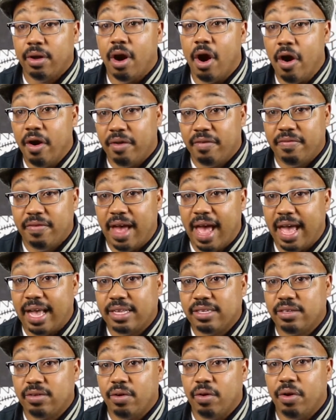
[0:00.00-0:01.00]

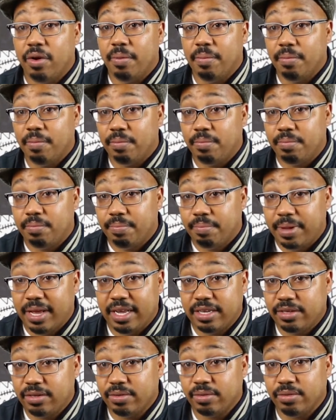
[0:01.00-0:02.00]
artifacts or
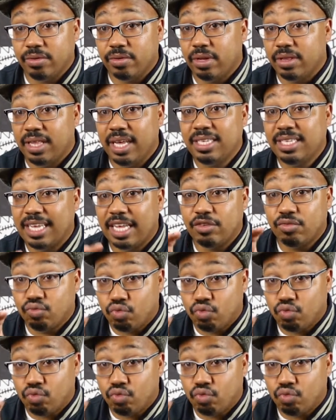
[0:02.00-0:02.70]
pixels or things that's